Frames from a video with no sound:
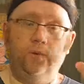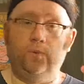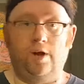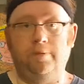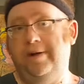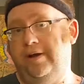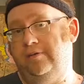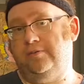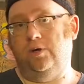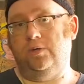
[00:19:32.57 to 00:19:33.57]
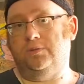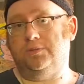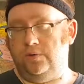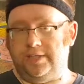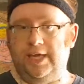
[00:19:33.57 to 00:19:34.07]
wear a pair of
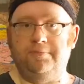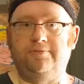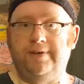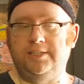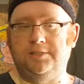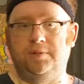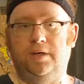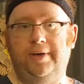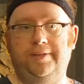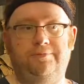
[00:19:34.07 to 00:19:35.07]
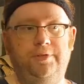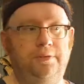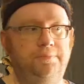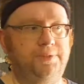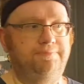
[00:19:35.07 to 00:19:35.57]
goggles. Keep a fan to blow away the
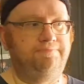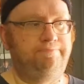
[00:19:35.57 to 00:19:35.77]
fumes.